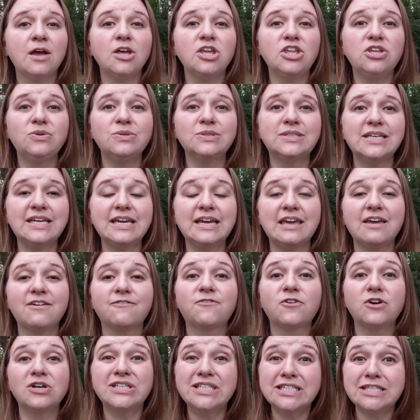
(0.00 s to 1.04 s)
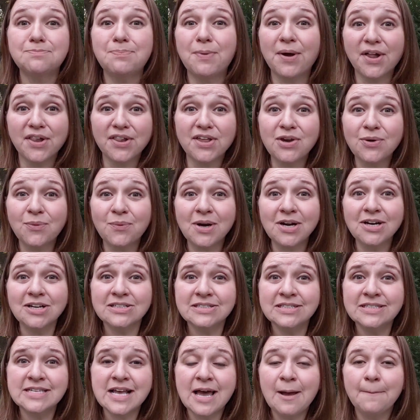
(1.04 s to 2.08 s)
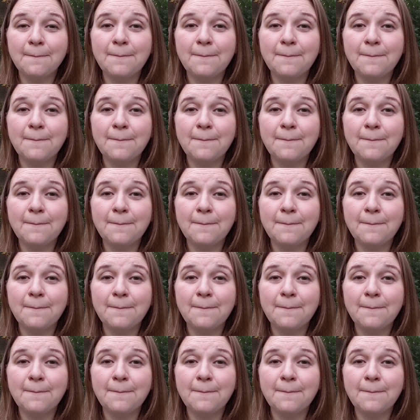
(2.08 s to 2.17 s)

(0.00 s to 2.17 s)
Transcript: using it for spelling words,